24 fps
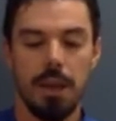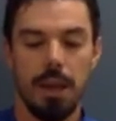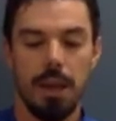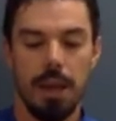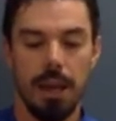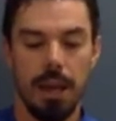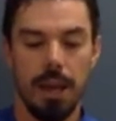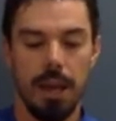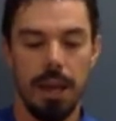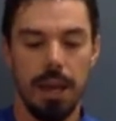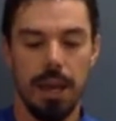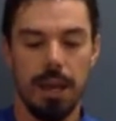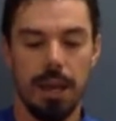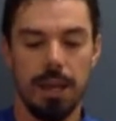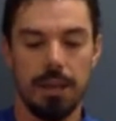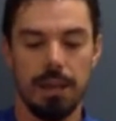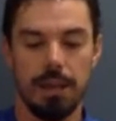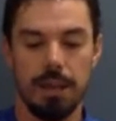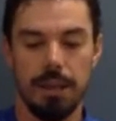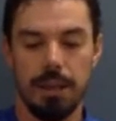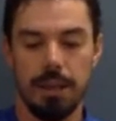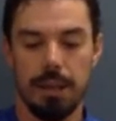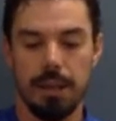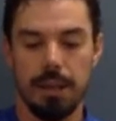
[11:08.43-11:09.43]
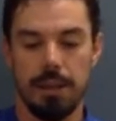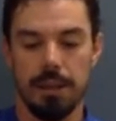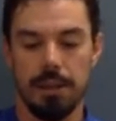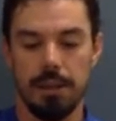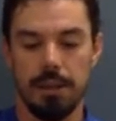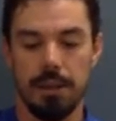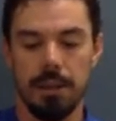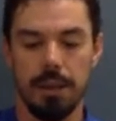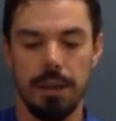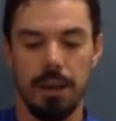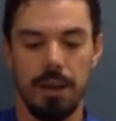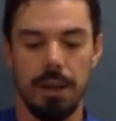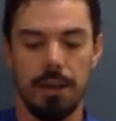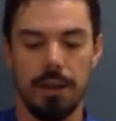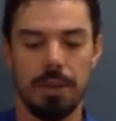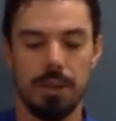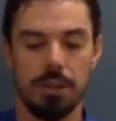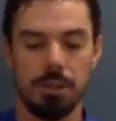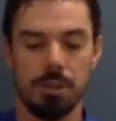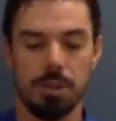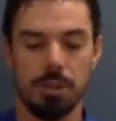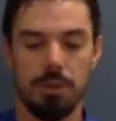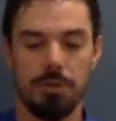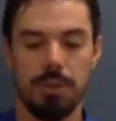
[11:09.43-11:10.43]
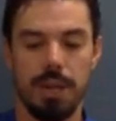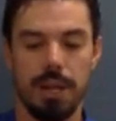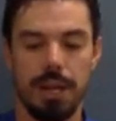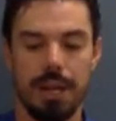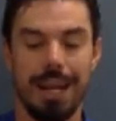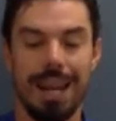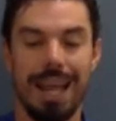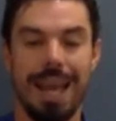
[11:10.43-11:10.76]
and they showed that it